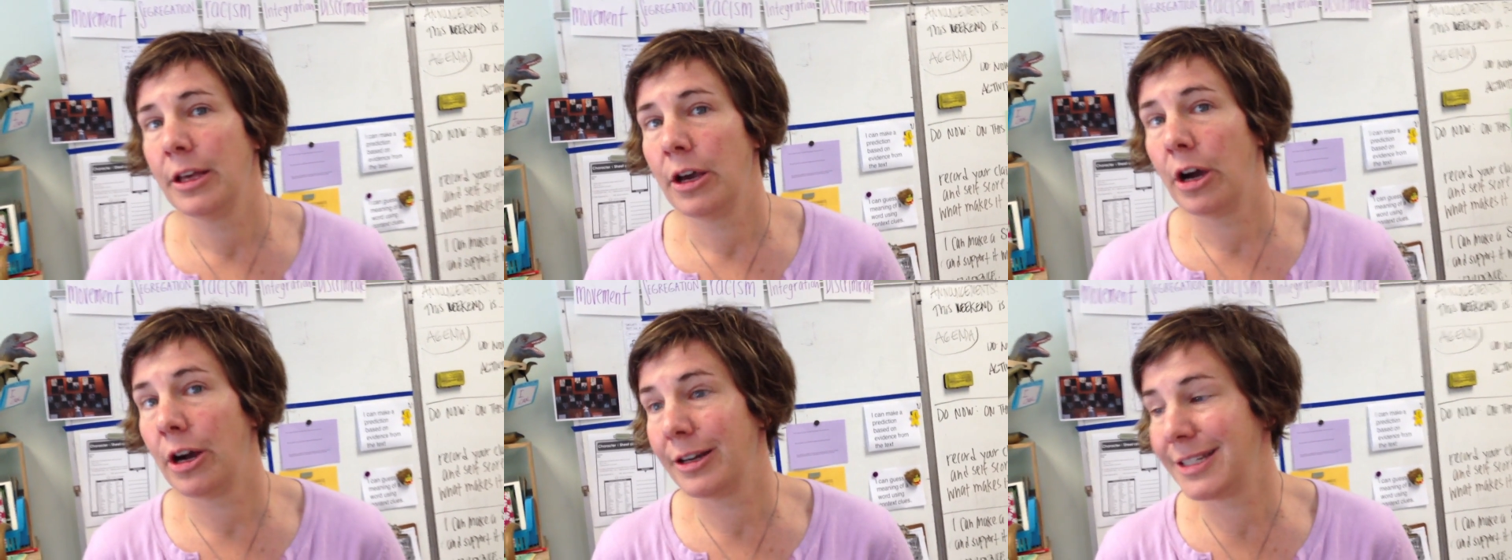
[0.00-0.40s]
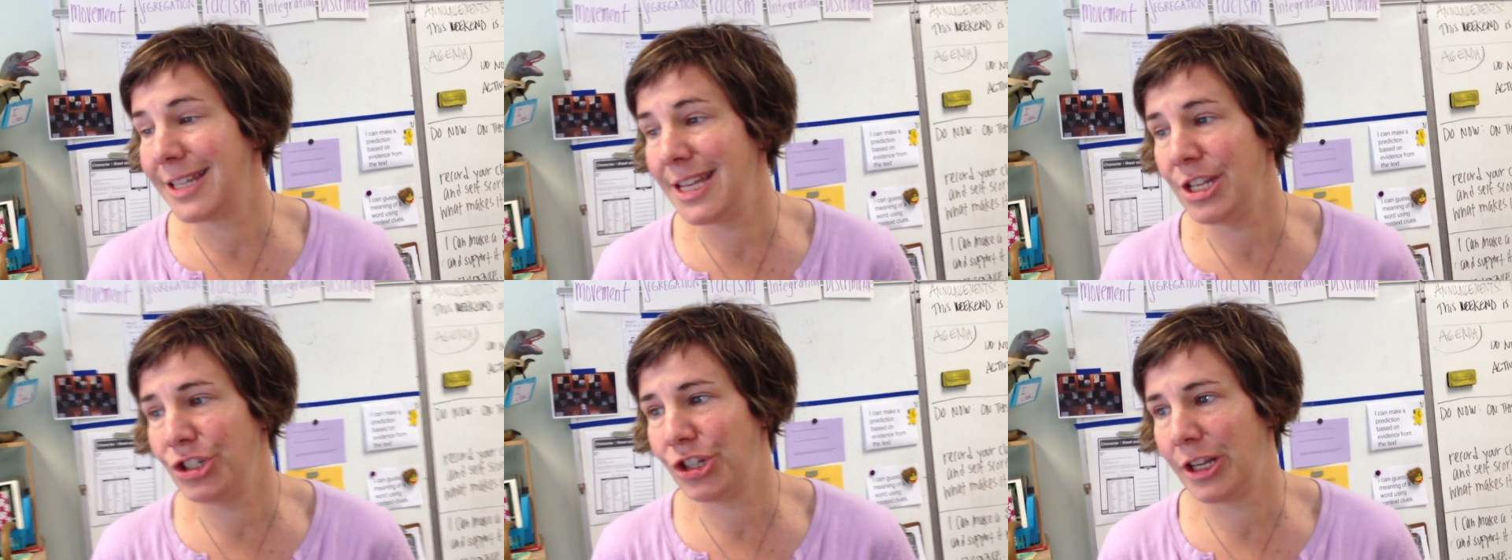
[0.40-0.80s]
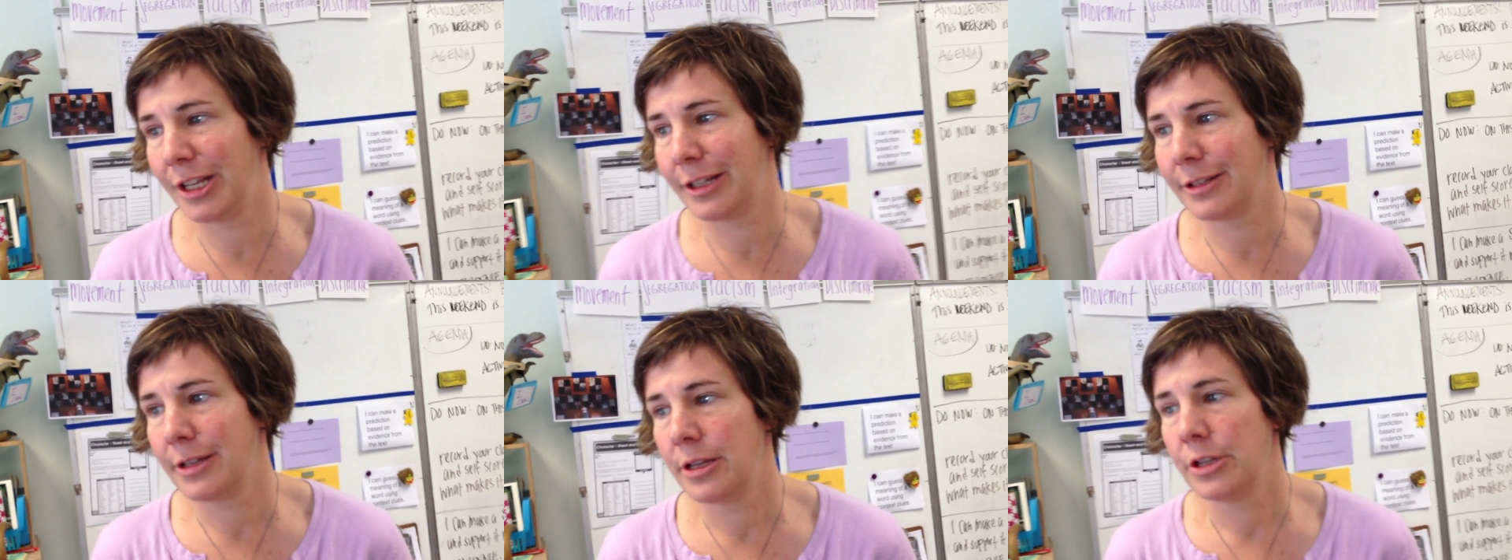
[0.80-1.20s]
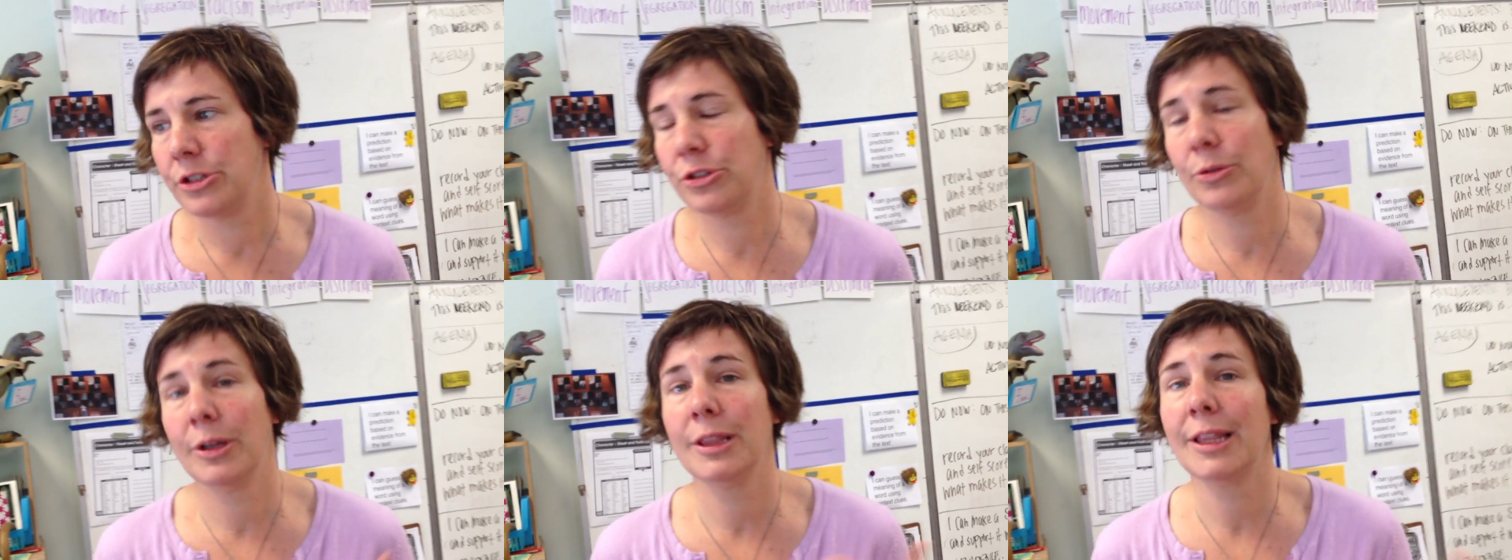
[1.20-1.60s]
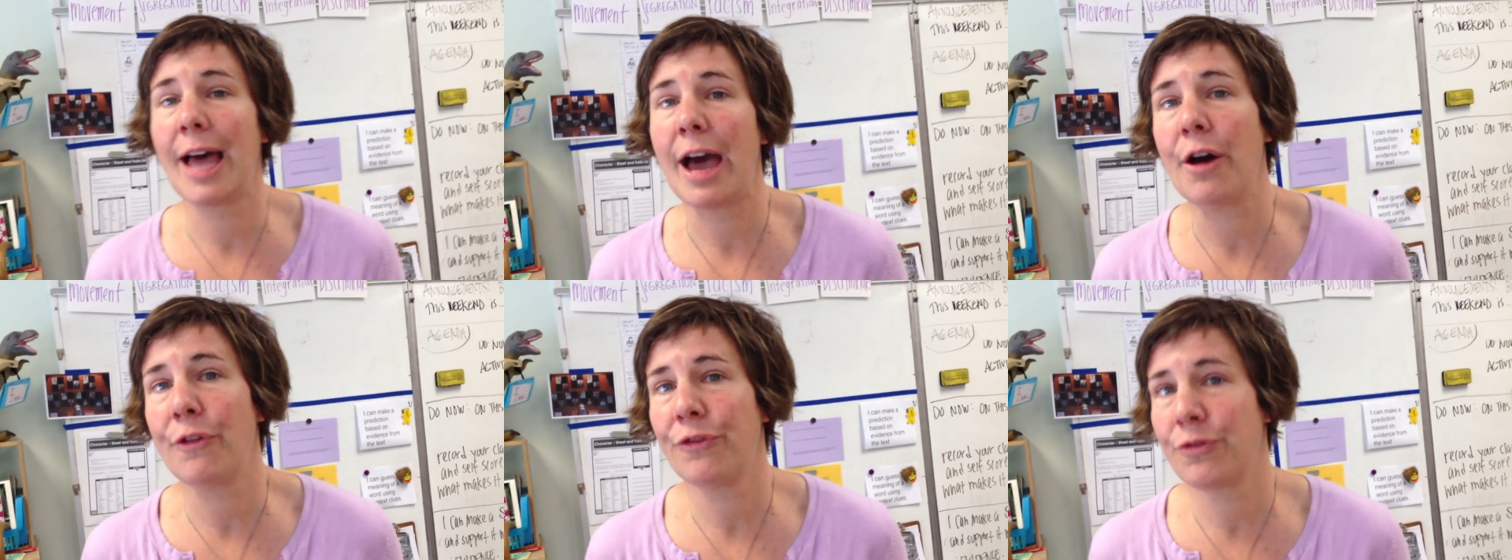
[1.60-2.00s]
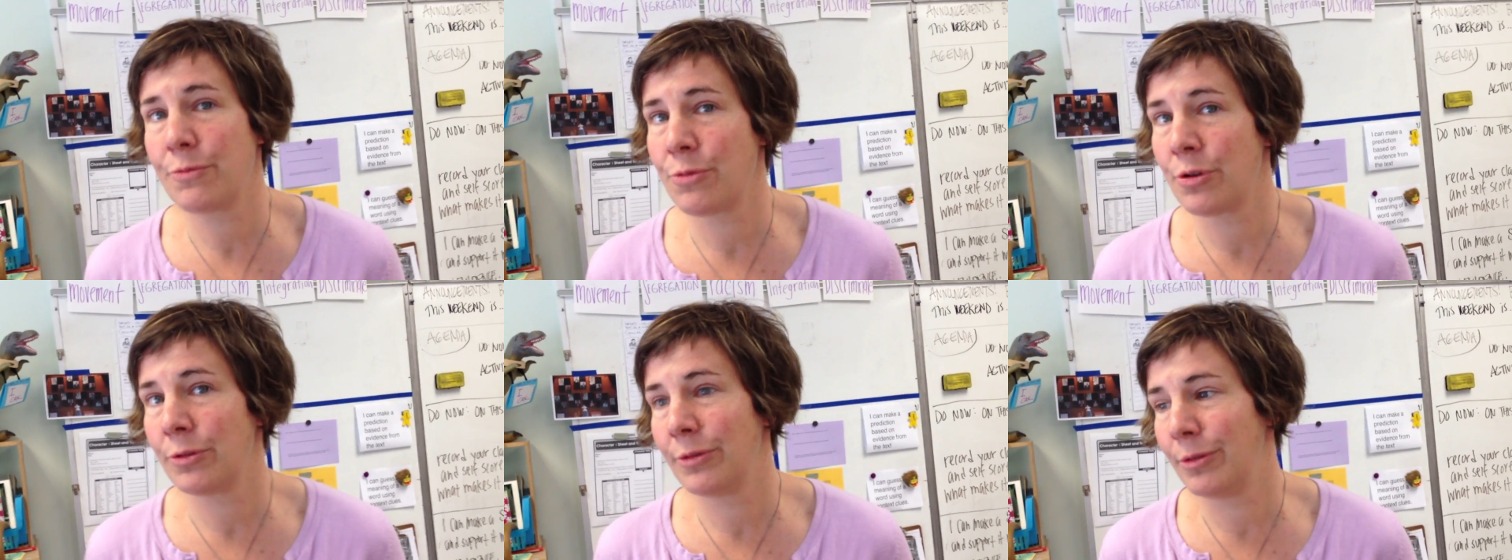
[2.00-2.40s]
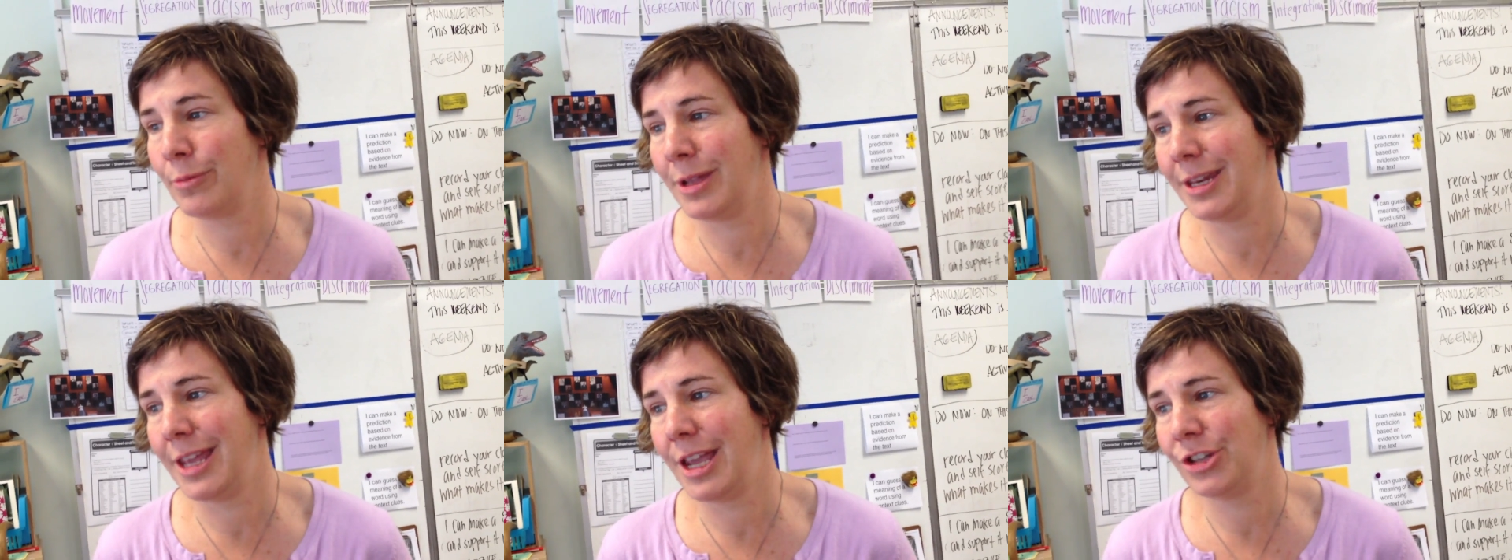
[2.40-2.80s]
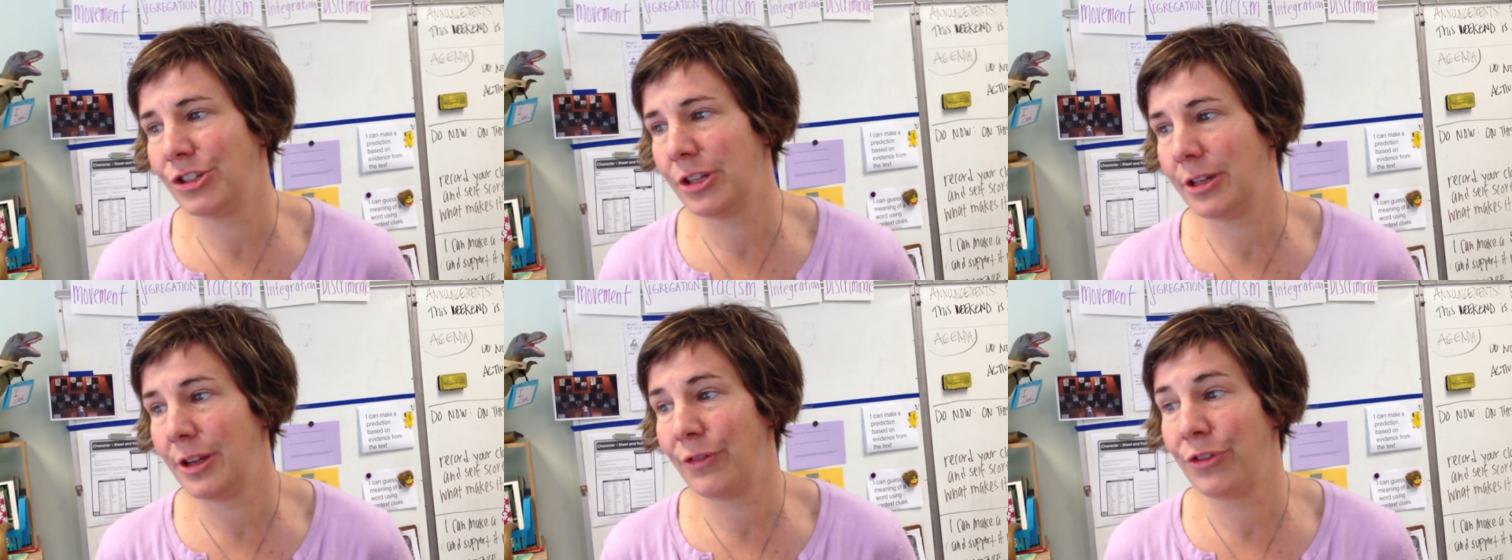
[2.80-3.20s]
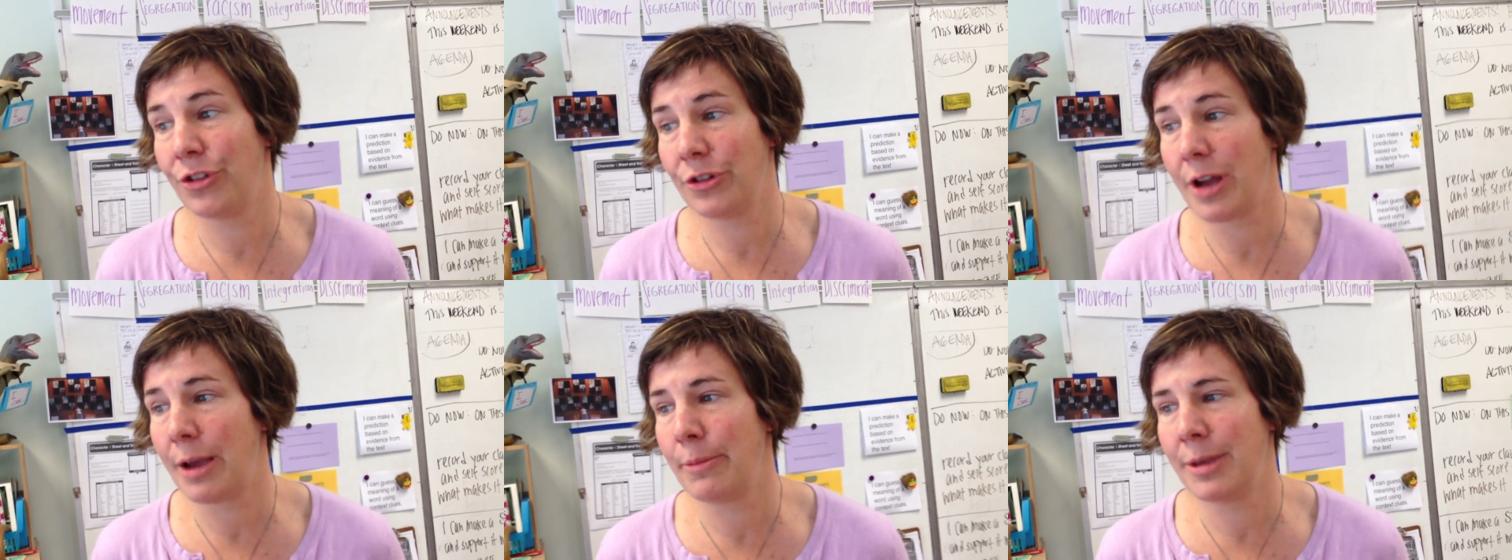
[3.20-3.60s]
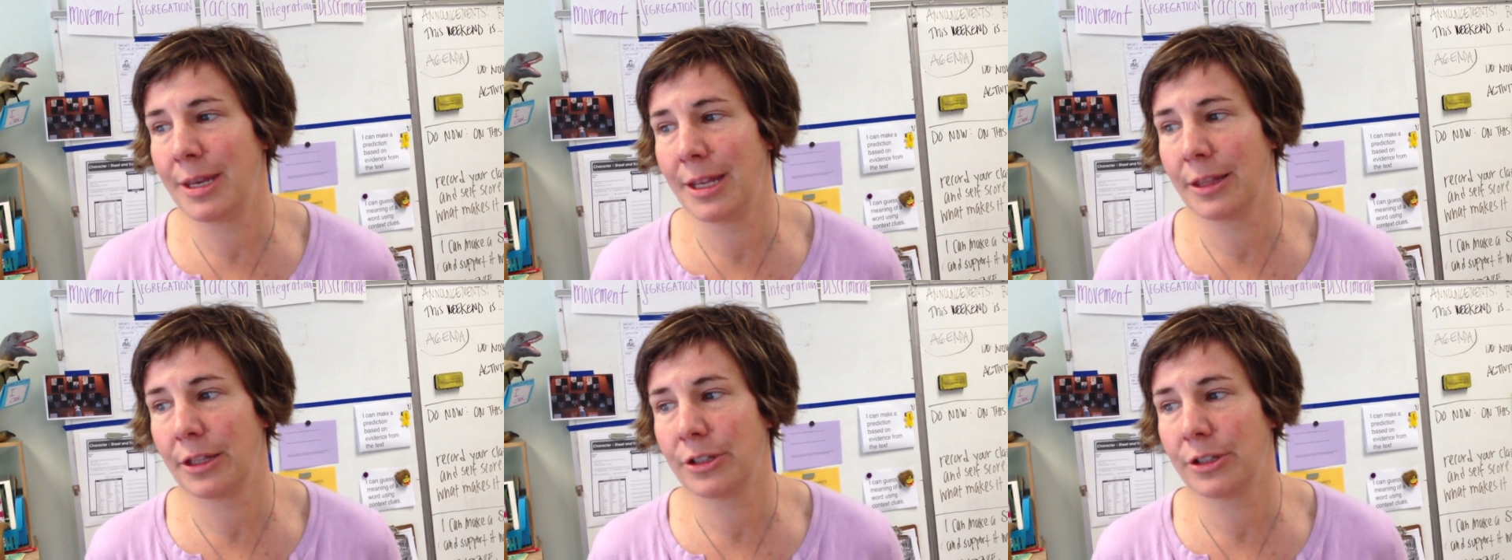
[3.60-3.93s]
our teaching to allow for more remediation if you're not meeting the